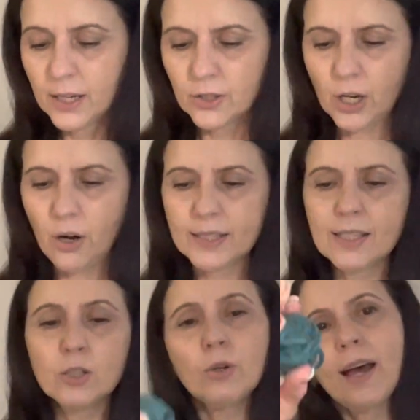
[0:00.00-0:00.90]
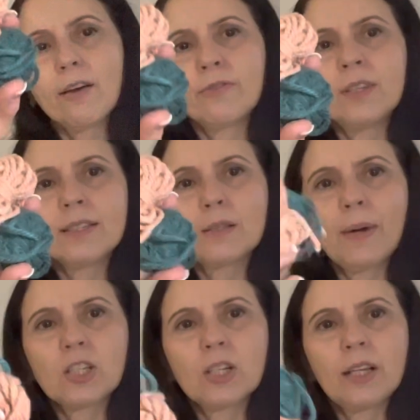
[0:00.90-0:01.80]
So I still have this
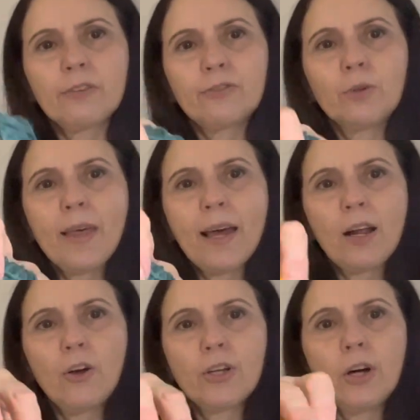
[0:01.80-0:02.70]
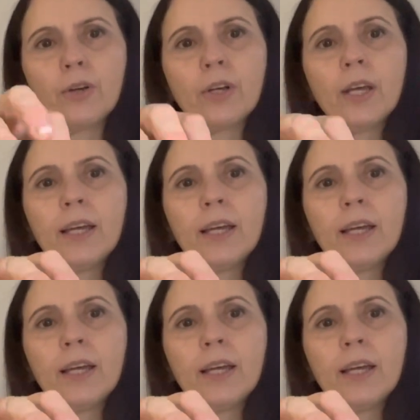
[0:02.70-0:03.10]
much left from that Ogo.